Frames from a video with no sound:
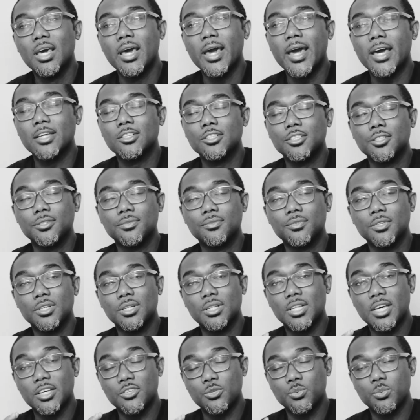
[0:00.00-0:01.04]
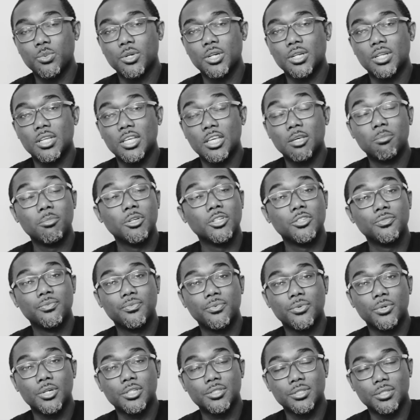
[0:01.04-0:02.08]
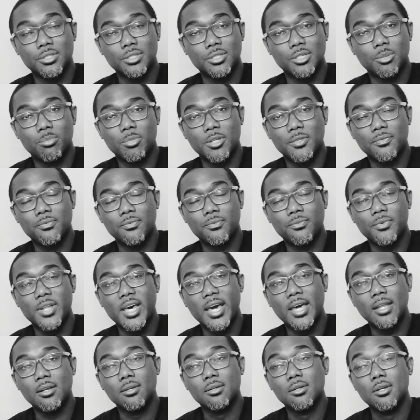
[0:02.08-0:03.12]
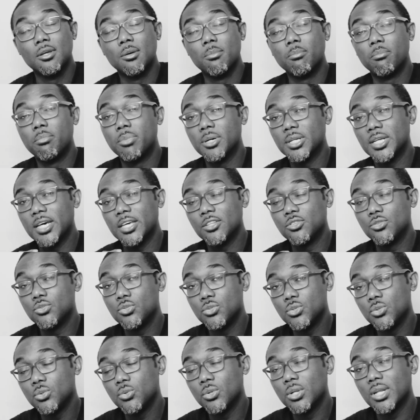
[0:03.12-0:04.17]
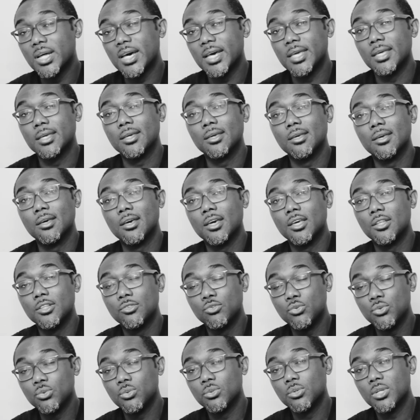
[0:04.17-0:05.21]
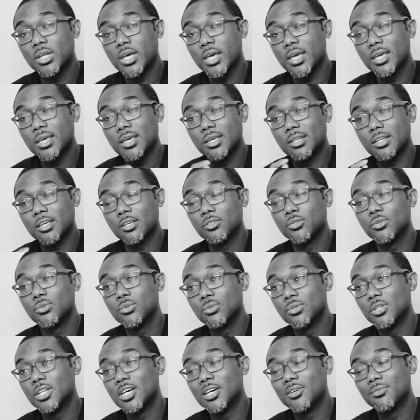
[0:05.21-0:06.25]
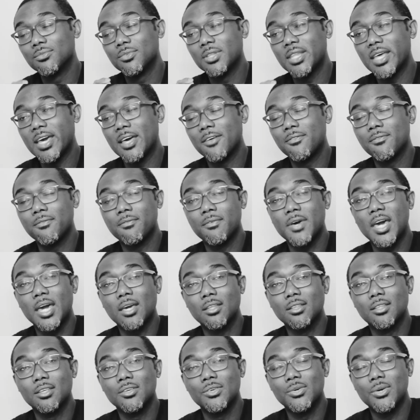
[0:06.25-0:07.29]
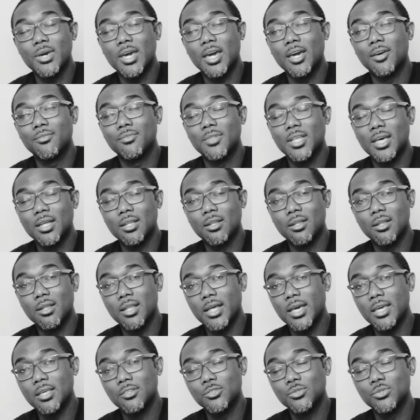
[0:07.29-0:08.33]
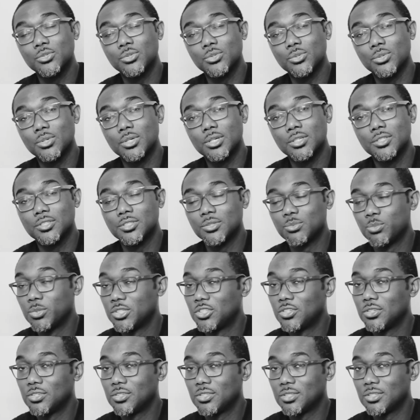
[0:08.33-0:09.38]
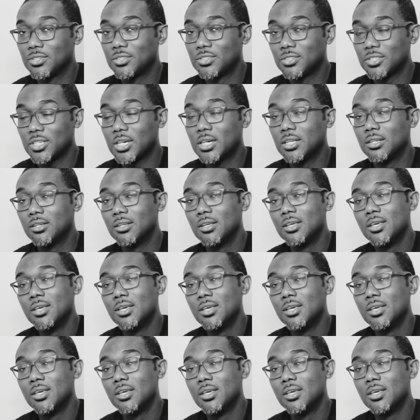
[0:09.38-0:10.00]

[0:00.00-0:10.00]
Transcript: I just feel that's where the image falls a little bit flat. But I do like and I do love that fact that you have that light source, which is the sun,